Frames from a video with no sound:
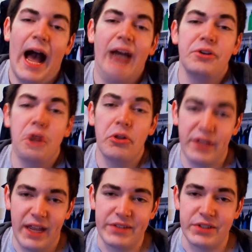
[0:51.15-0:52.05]
I don't know
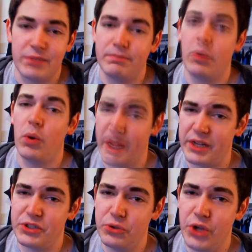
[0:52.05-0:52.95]
the answer, but what I
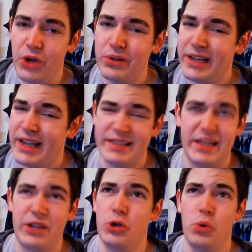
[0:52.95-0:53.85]
do know is
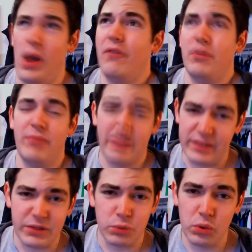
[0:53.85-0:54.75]
that whoever made
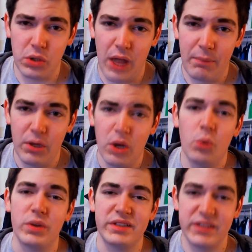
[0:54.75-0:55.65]
this rule up
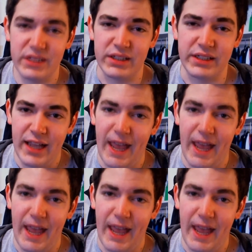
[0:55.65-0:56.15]
was silly.